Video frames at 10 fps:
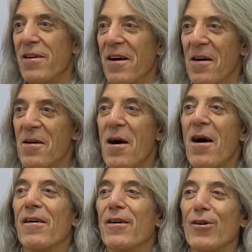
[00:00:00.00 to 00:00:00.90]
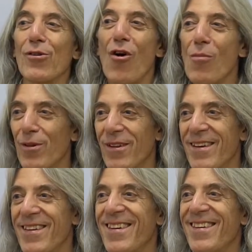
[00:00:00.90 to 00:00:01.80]
Globally,
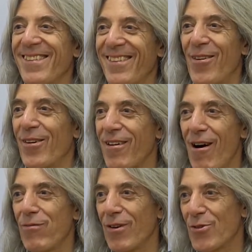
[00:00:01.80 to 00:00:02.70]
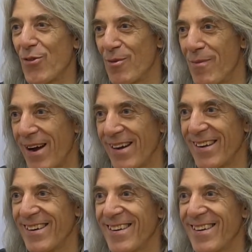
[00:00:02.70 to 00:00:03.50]
mm-hmm. there are conflicts over mining.